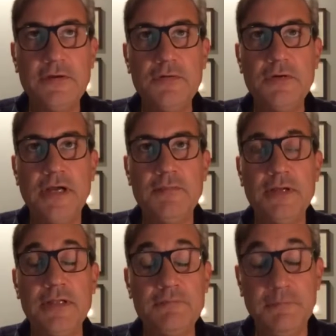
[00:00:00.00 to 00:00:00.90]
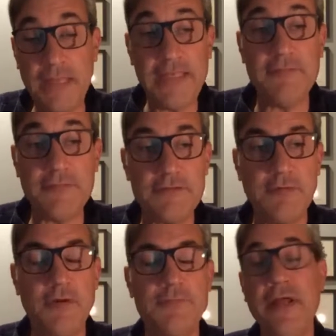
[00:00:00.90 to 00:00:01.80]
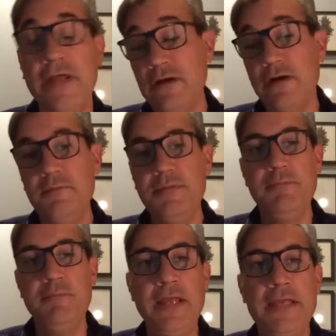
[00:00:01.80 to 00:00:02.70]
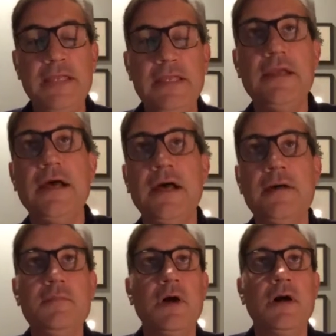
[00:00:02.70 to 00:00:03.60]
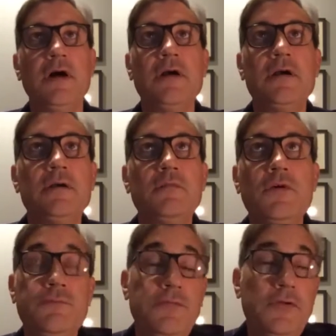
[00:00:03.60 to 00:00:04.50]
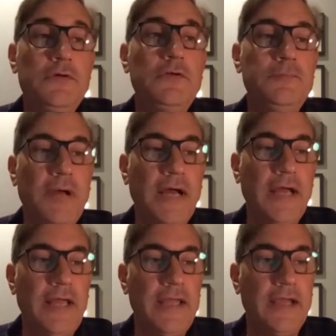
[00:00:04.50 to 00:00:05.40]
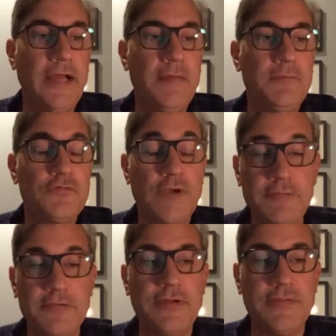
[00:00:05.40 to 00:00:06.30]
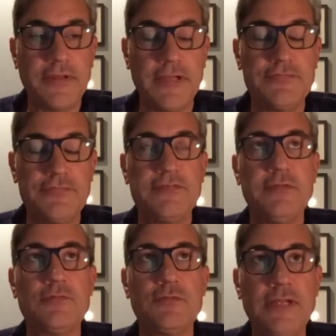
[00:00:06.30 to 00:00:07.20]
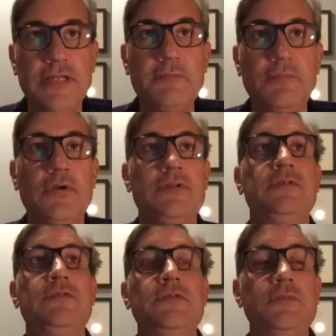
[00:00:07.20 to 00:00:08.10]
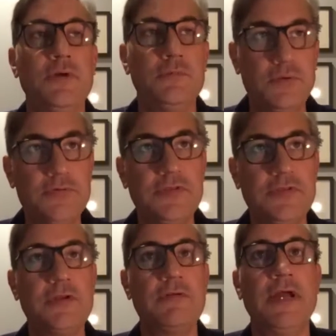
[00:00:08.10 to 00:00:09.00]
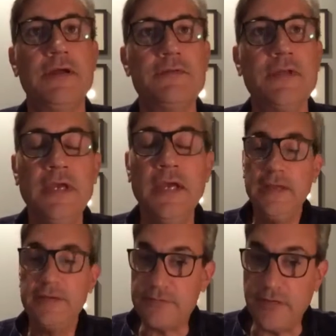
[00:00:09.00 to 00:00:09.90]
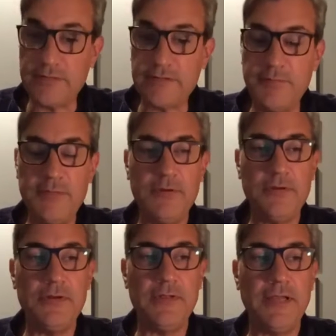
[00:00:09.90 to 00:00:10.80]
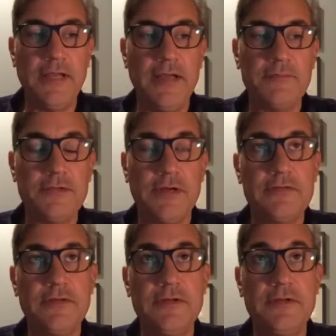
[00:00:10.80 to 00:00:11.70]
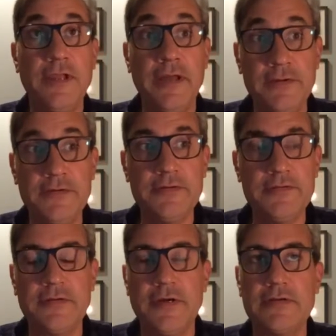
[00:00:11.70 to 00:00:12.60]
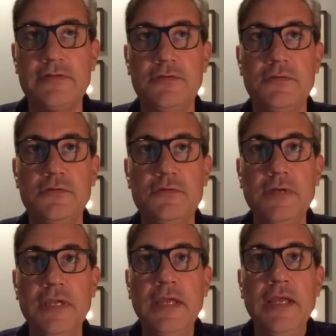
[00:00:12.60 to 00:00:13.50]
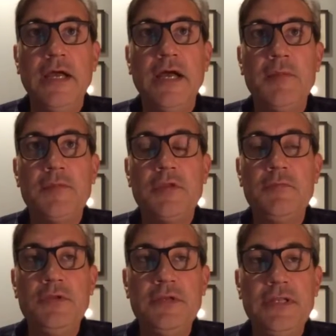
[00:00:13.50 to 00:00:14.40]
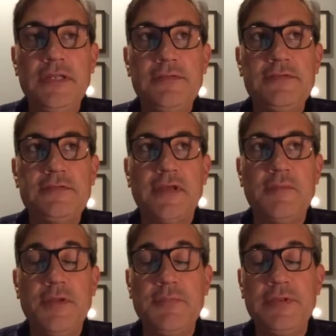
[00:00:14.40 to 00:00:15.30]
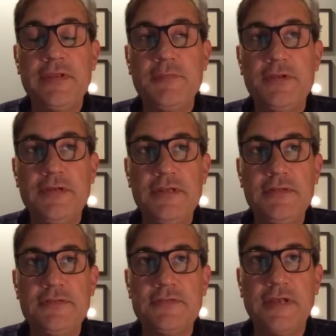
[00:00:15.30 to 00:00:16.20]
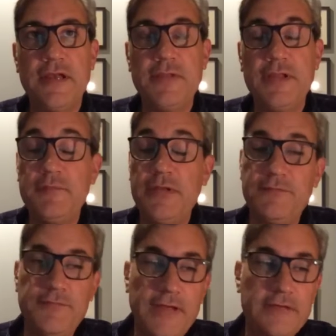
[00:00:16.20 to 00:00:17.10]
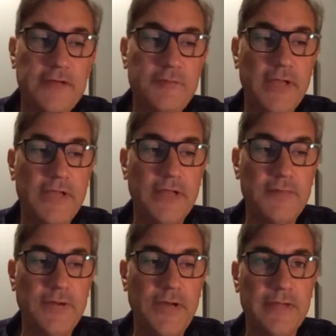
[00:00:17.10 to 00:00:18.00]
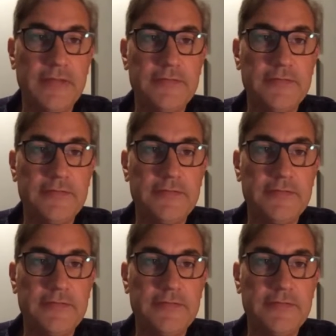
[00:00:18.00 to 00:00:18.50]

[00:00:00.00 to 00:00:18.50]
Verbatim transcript: So um, many of these poems, not all, but many, um, are were fueled by um, travels around the country. It seemed really important to put boots on the ground, to talk to people, um, talk to gun owners, talk to um, communities, uh, people in communities um, that have been affected by gun violence.